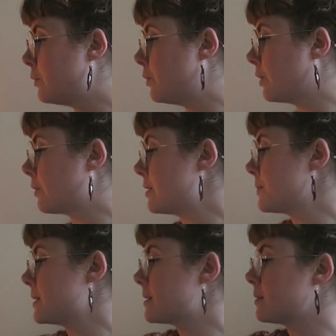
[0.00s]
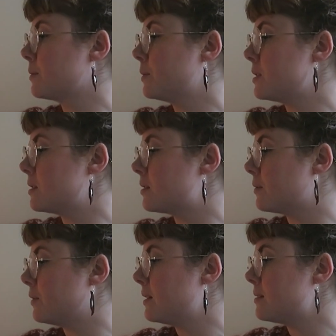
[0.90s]
for Christmas, which
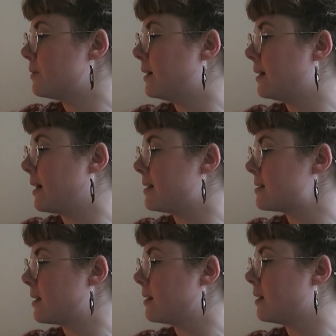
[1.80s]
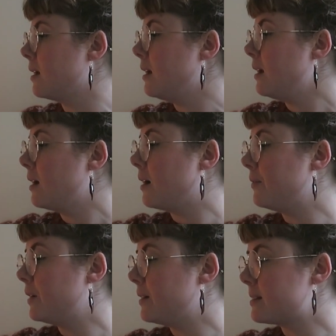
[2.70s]
feels really nice, and
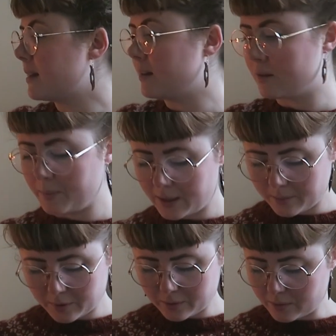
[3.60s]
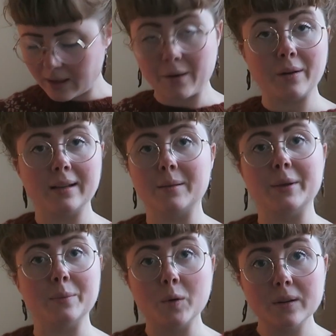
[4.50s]
I'm very excited to be able to decorate a
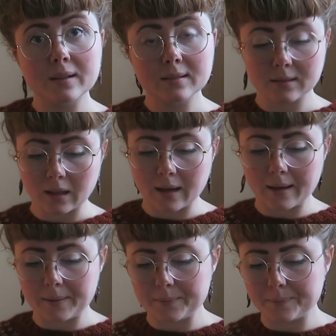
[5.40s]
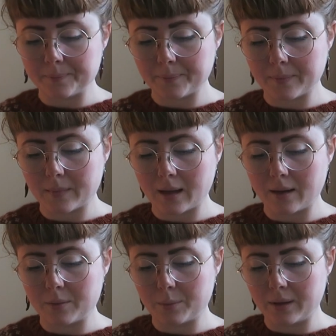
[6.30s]
bit more.
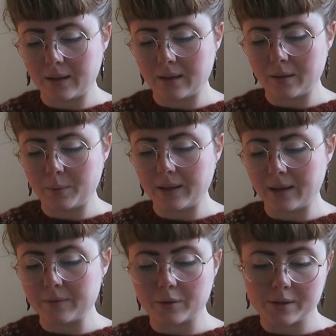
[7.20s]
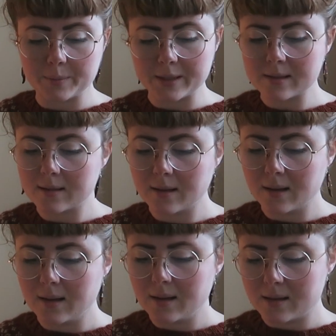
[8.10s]
And we love Christmas,
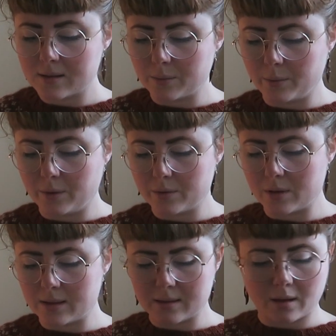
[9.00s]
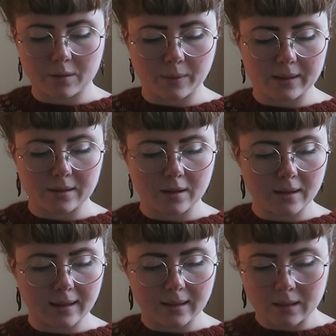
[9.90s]
so we usually start quite
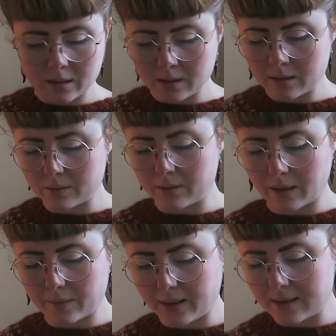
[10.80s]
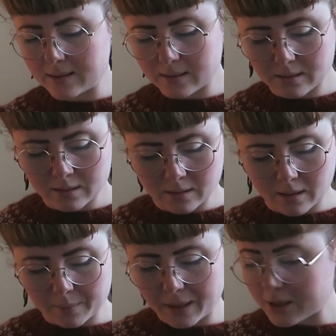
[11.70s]
early to decorate.
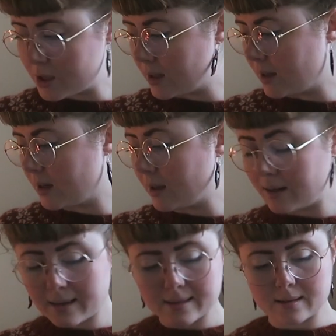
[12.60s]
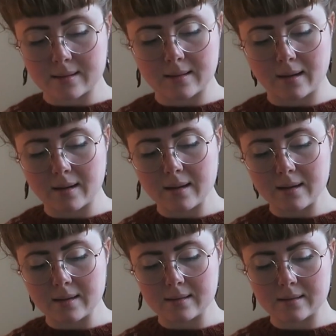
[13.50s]
Actually, next
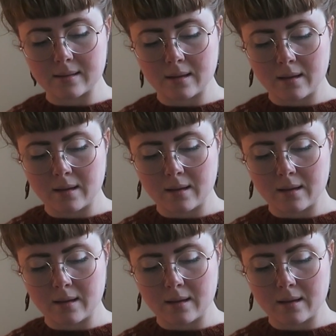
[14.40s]
Sunday is